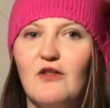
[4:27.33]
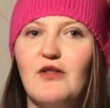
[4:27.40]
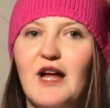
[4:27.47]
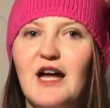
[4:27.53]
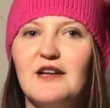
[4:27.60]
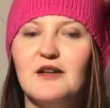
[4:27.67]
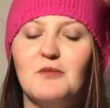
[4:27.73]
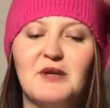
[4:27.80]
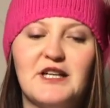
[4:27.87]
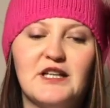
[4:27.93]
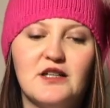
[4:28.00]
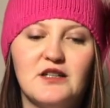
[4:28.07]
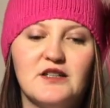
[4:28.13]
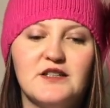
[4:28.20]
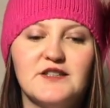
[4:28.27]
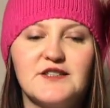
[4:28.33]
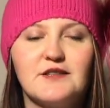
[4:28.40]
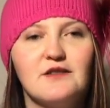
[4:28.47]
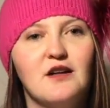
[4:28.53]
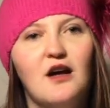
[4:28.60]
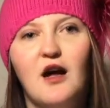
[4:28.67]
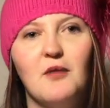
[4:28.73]
that immediately is,
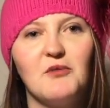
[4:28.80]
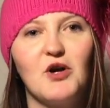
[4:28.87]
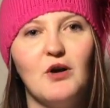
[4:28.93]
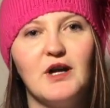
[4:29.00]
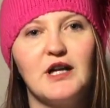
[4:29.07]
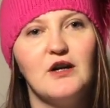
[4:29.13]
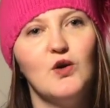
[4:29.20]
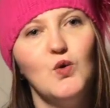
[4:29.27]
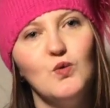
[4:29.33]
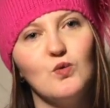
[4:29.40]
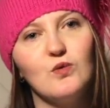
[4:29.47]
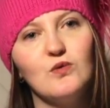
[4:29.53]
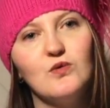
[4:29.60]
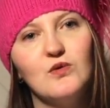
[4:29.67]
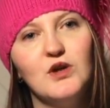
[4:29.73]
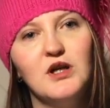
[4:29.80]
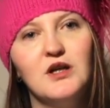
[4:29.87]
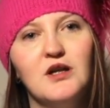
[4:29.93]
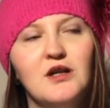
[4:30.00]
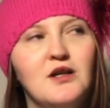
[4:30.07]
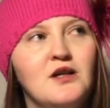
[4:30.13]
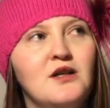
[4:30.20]
I'm going, oh,
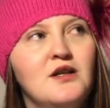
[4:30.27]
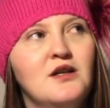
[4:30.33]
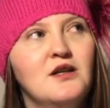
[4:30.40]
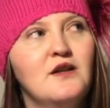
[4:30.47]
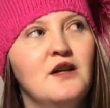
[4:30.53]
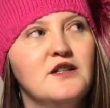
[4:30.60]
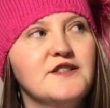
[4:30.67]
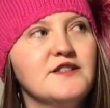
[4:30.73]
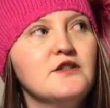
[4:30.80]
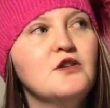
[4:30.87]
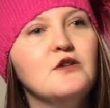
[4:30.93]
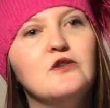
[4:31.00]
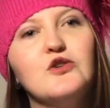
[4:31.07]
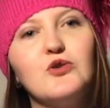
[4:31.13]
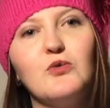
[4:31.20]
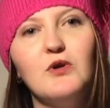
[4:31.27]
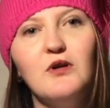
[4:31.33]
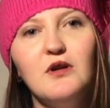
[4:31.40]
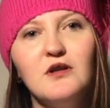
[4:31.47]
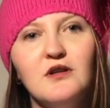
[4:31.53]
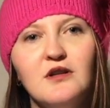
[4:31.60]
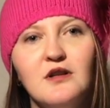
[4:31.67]
that's
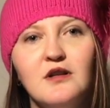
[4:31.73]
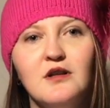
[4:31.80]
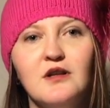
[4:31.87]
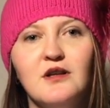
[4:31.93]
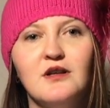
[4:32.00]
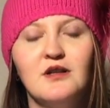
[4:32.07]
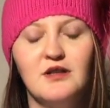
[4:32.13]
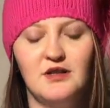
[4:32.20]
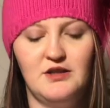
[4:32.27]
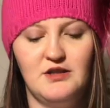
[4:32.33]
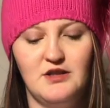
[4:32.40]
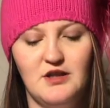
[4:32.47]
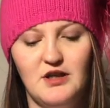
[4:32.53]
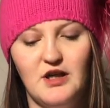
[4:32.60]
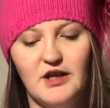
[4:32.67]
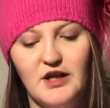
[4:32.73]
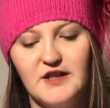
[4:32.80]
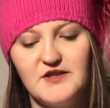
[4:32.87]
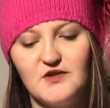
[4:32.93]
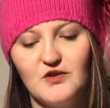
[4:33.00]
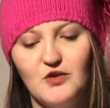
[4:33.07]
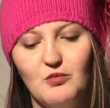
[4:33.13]
unusual. I'd
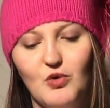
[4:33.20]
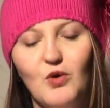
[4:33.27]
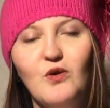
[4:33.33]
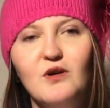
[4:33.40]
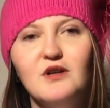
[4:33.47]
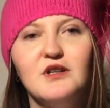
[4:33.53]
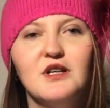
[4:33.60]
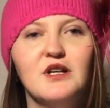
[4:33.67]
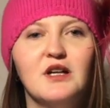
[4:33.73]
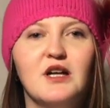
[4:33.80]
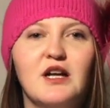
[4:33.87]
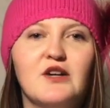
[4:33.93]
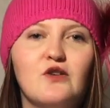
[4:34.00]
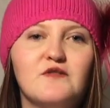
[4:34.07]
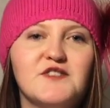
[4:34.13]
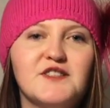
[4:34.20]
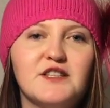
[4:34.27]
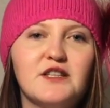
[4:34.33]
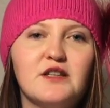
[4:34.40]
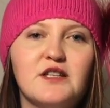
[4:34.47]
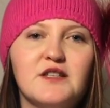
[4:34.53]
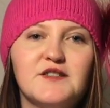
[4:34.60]
like to know more. And
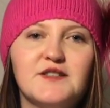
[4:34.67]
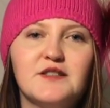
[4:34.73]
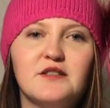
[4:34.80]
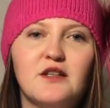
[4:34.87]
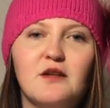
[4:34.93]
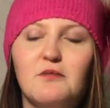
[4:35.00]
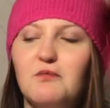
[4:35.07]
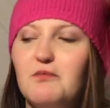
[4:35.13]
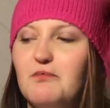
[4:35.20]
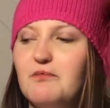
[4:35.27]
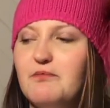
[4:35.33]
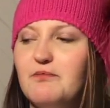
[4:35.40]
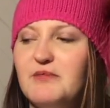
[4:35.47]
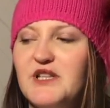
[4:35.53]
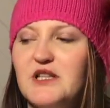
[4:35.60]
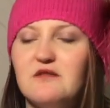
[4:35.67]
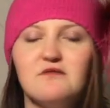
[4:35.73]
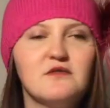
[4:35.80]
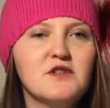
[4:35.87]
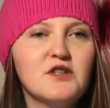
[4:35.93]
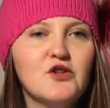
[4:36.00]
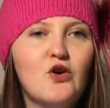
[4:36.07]
obviously there's a big,
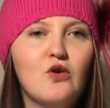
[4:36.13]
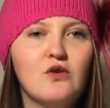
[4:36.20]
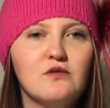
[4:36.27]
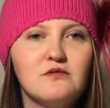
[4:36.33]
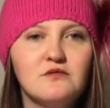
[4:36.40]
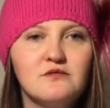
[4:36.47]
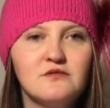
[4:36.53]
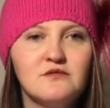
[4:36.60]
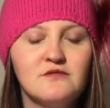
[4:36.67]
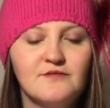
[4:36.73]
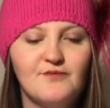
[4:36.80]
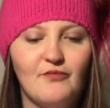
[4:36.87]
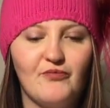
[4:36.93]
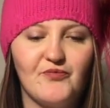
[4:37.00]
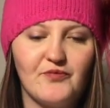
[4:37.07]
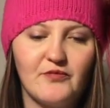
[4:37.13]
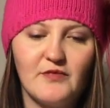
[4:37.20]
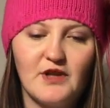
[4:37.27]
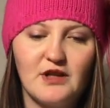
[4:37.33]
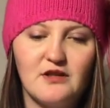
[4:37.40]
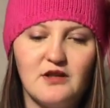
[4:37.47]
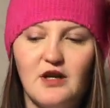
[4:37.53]
long
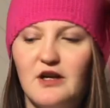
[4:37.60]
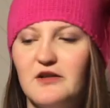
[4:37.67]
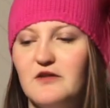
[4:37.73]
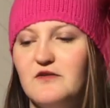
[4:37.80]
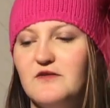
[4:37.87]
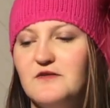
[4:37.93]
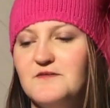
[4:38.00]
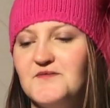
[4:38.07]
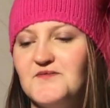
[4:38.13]
kind of